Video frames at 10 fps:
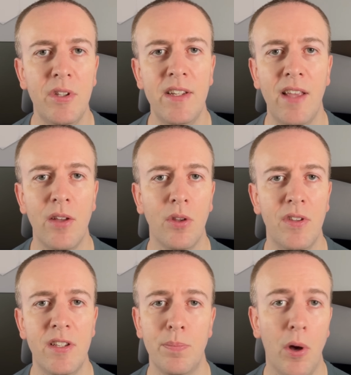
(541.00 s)
details on
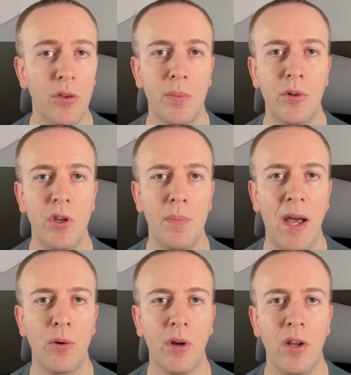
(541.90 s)
this possible new
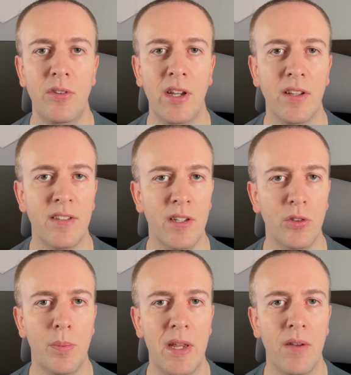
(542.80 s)
panel coating are still
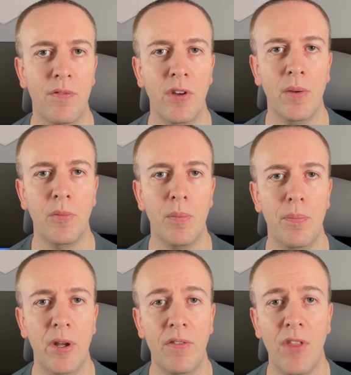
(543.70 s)
to be confirmed,
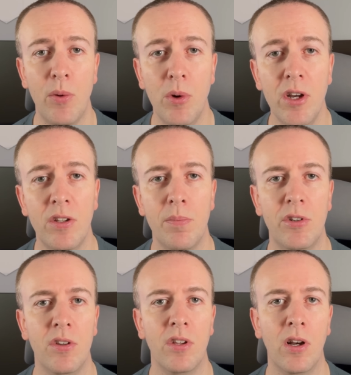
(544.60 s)
but if they were to
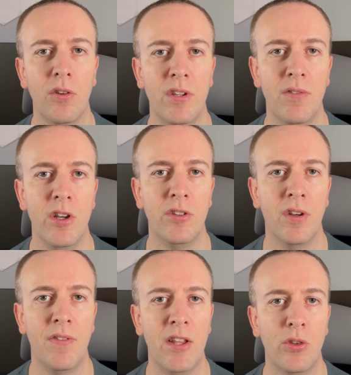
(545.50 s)
produce a glossy version
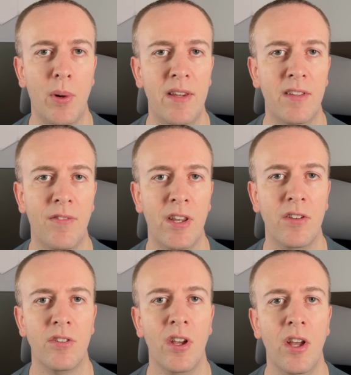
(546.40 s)
of their
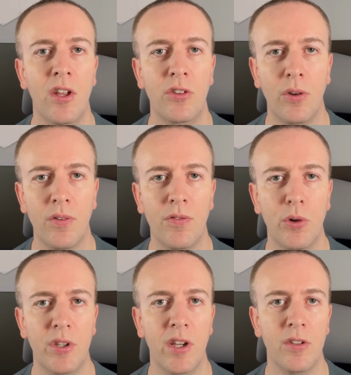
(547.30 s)
27-inch
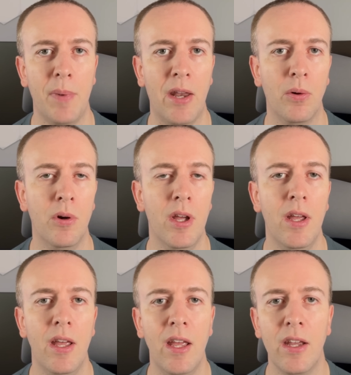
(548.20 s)
240Hz panel,
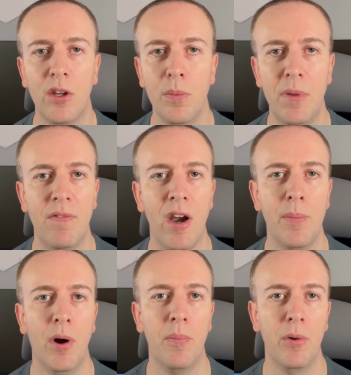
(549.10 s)
it could be very
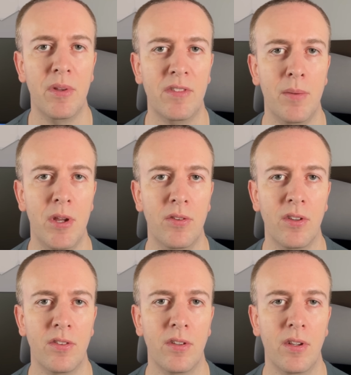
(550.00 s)
popular with some
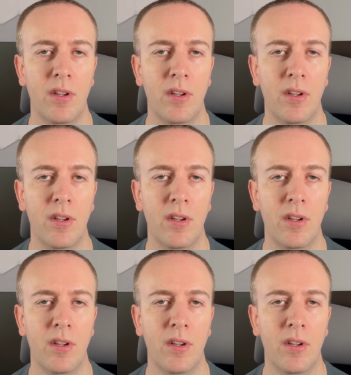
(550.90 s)
users.